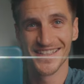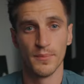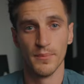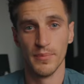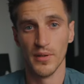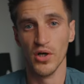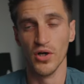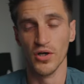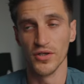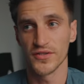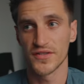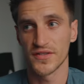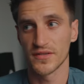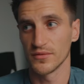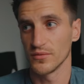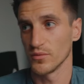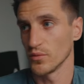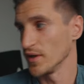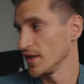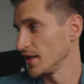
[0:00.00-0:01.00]
But
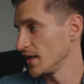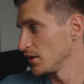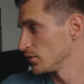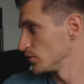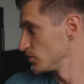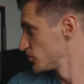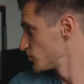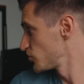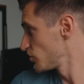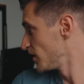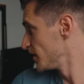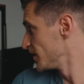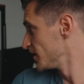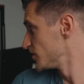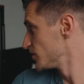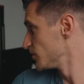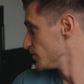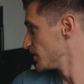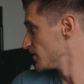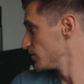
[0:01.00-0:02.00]
when I was trying to
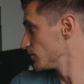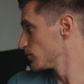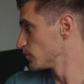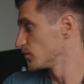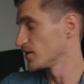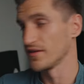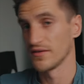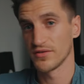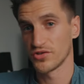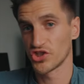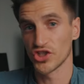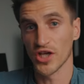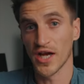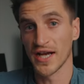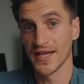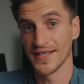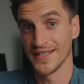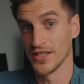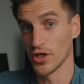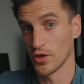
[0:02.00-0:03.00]
do it with
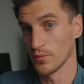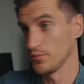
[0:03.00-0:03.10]
shiny